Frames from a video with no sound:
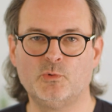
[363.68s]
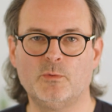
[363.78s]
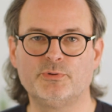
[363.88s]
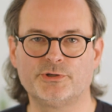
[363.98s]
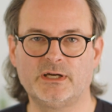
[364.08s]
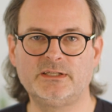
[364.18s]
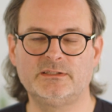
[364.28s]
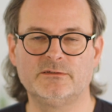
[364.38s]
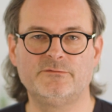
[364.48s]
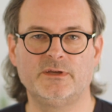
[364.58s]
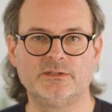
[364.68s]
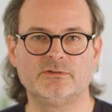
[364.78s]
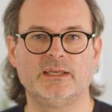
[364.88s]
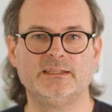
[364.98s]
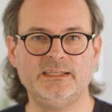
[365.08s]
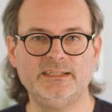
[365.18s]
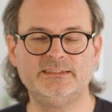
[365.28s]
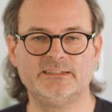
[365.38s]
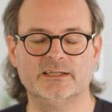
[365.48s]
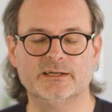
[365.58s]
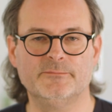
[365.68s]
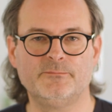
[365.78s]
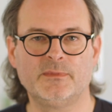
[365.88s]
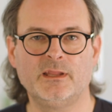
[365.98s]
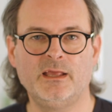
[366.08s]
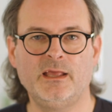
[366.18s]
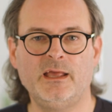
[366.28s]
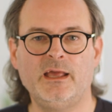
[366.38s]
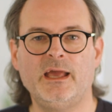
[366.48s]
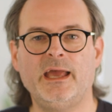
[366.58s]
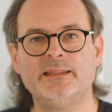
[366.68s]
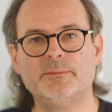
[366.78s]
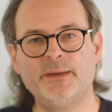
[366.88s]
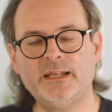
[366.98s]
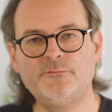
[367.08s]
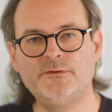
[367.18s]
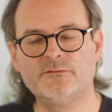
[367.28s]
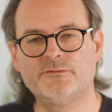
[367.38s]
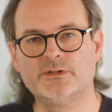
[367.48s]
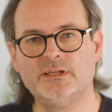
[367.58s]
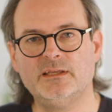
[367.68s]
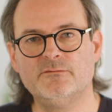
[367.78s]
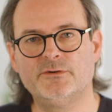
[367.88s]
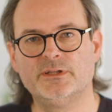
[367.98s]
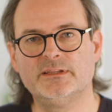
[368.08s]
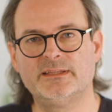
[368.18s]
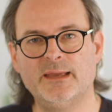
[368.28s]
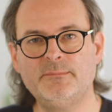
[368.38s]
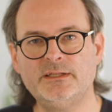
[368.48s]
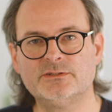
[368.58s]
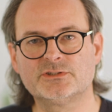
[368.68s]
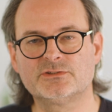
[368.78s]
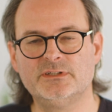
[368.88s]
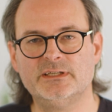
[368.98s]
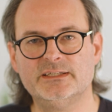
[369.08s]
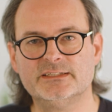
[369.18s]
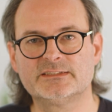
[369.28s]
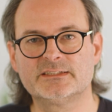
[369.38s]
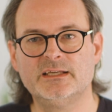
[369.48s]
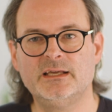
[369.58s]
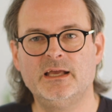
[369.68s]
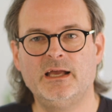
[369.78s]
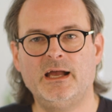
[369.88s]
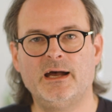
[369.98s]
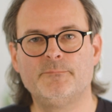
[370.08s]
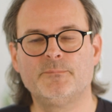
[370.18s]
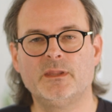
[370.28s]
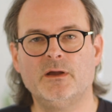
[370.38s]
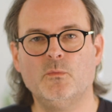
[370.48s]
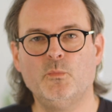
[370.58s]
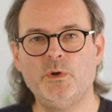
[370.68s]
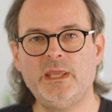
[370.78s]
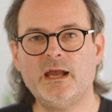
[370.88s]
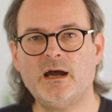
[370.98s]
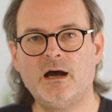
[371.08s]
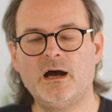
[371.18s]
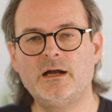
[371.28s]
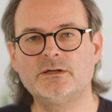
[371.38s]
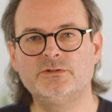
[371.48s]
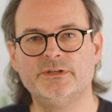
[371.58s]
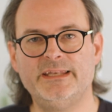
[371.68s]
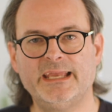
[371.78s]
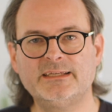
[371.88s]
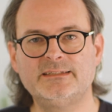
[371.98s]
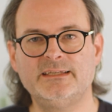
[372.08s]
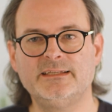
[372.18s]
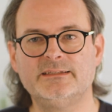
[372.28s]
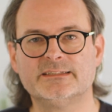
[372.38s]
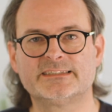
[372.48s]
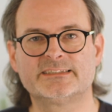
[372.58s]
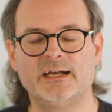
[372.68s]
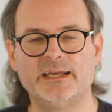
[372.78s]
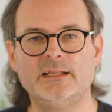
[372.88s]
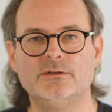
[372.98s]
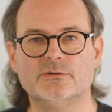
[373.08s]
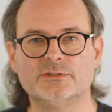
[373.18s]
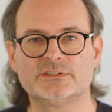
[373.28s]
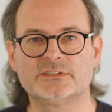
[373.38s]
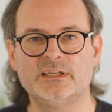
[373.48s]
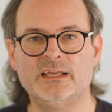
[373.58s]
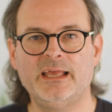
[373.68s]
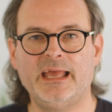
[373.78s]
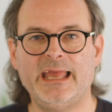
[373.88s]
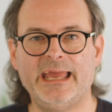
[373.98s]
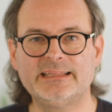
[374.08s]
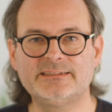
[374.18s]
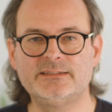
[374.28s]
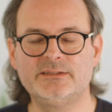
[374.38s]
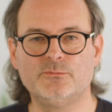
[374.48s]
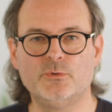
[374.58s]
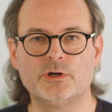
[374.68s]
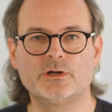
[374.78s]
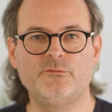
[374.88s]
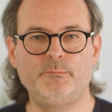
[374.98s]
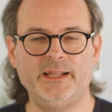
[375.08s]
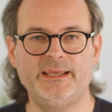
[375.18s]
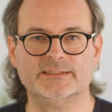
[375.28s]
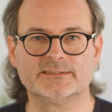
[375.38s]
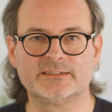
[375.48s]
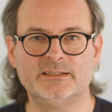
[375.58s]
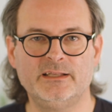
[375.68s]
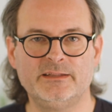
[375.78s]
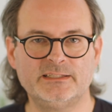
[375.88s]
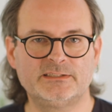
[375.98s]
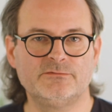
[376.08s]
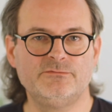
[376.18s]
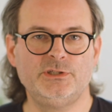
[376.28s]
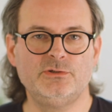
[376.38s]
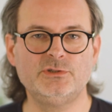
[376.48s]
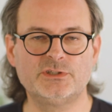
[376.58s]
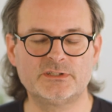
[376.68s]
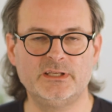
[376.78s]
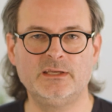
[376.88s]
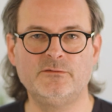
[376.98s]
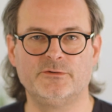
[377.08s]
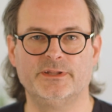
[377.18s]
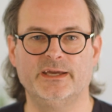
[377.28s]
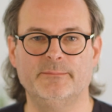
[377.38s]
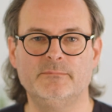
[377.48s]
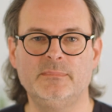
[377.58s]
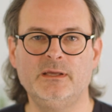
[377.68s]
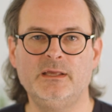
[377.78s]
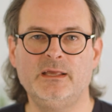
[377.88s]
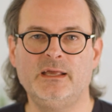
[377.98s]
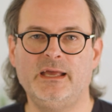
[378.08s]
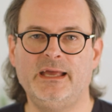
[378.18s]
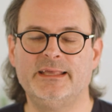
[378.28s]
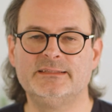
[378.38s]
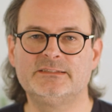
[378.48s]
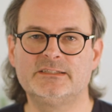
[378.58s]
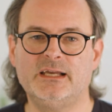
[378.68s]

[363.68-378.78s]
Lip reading: more productive and to get easier. And the benefit for the DAM industry is we are connecting the silos at the work of place. That's a huge thing for them. And